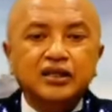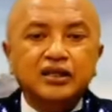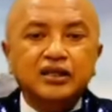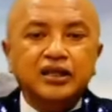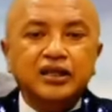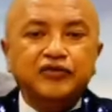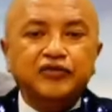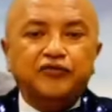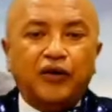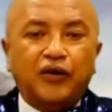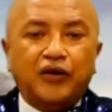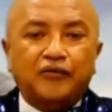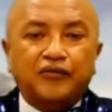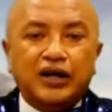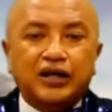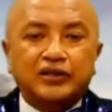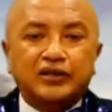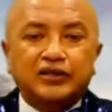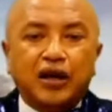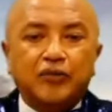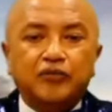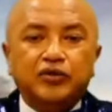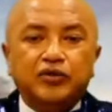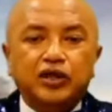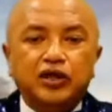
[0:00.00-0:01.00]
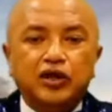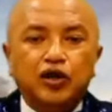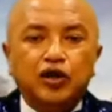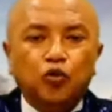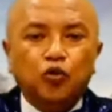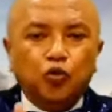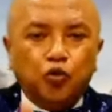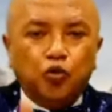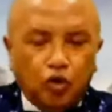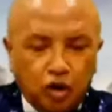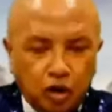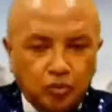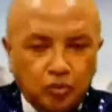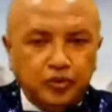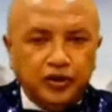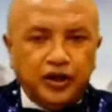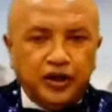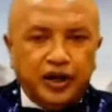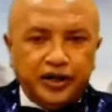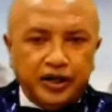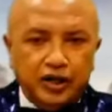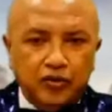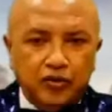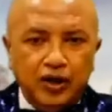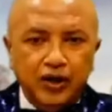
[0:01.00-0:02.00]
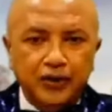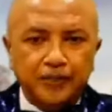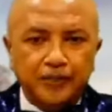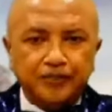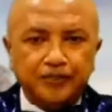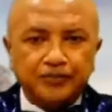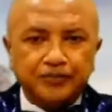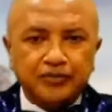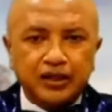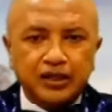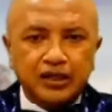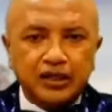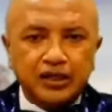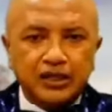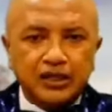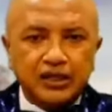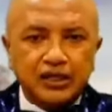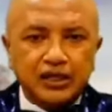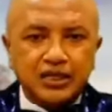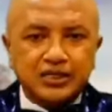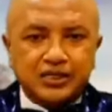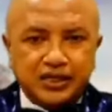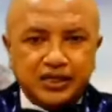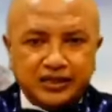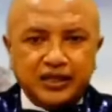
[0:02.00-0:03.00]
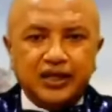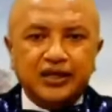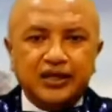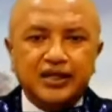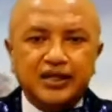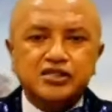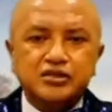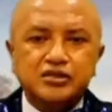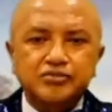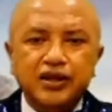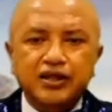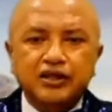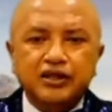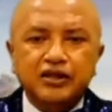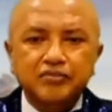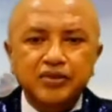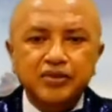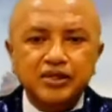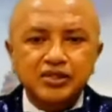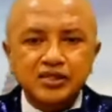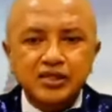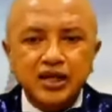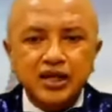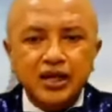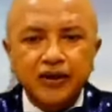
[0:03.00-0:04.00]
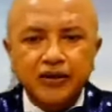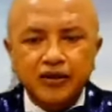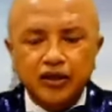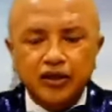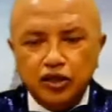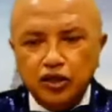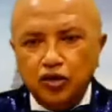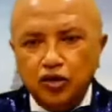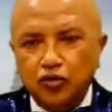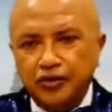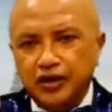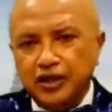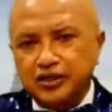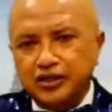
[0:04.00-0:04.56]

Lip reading: a calf, which is really a wrongdoing